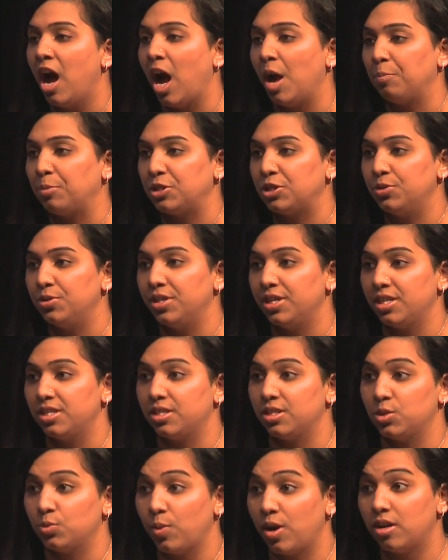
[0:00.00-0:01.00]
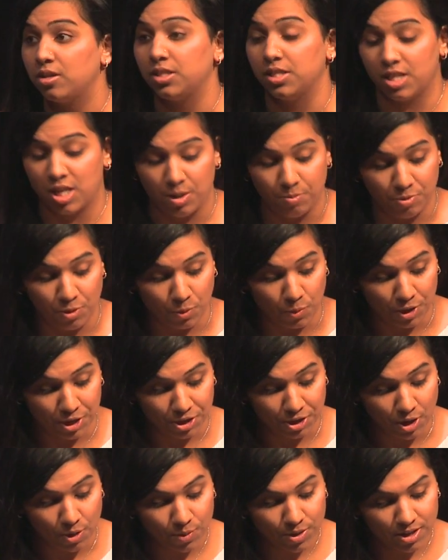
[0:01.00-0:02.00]
opportunities as well to keep the
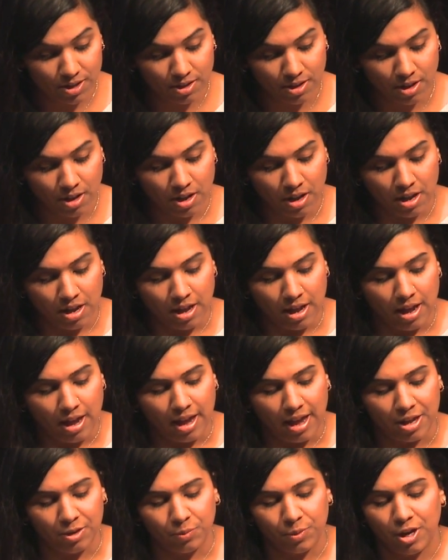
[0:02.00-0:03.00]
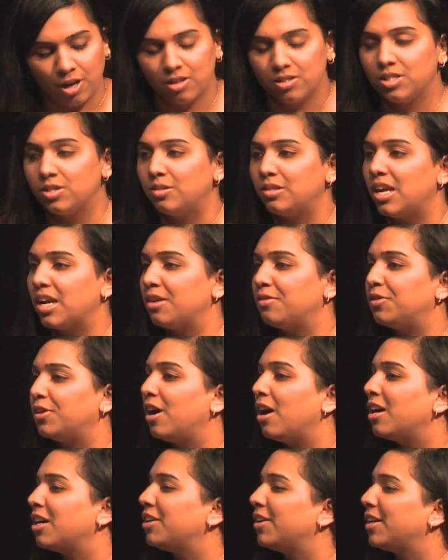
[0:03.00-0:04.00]
work going. And we also like for our